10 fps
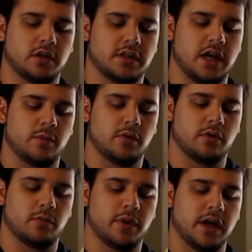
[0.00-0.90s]

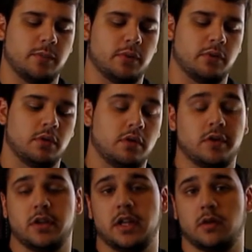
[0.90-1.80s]
diameter pipe.
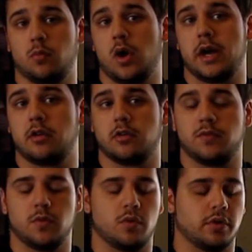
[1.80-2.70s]
You can get it wider
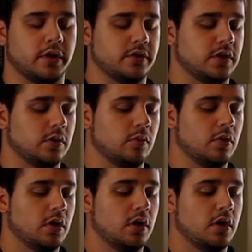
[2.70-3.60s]
if you want it to,
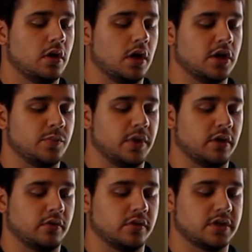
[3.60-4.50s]

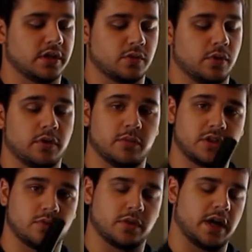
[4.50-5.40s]
depending on your size aquarium.
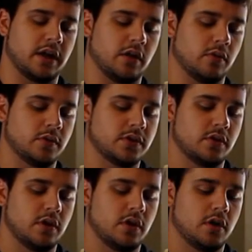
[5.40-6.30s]
This is what I use.
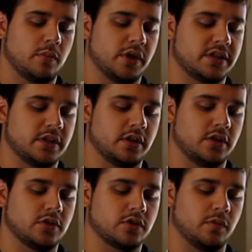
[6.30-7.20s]
Basically, you're
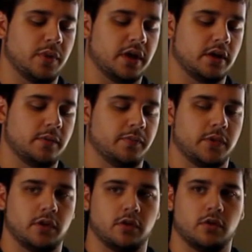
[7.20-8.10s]
just going to pick it up,
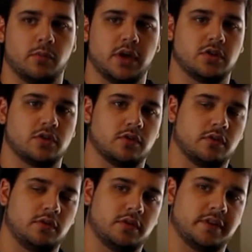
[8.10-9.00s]
you're going to go measure
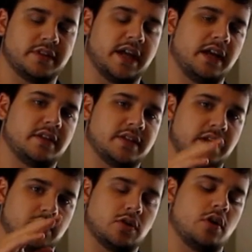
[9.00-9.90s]
the tank to see
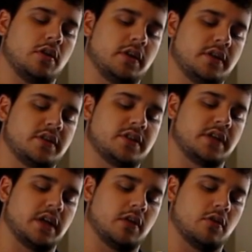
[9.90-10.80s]
how tall it is, to
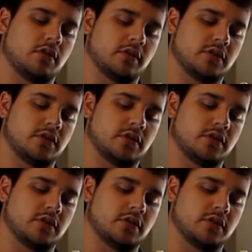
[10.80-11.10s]
see how long of the